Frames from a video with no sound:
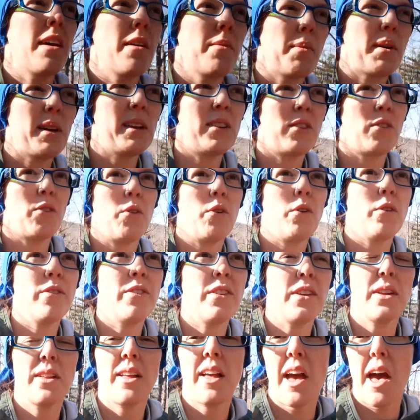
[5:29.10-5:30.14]
I made it to
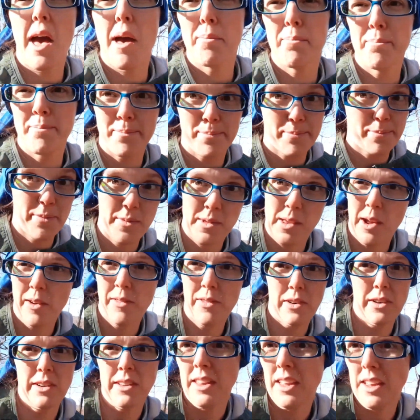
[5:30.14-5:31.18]
Oldfield Gap.
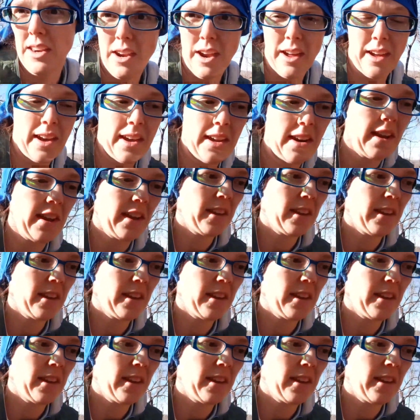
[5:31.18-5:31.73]
Definitely not getting